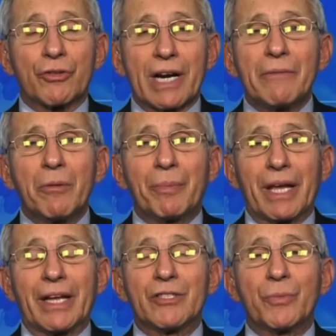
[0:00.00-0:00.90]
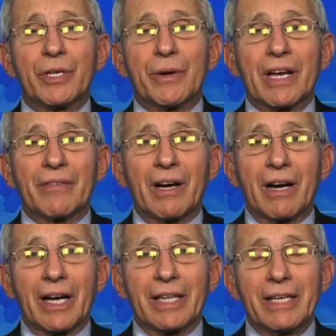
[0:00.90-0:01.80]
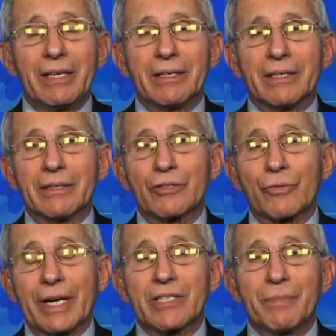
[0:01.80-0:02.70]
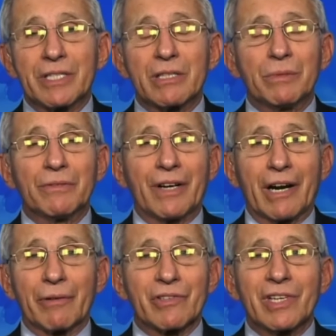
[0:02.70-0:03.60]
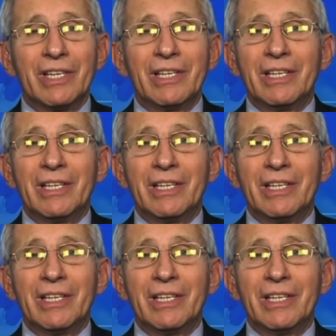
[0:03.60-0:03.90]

Travel bans, when you have a highly transmissible virus,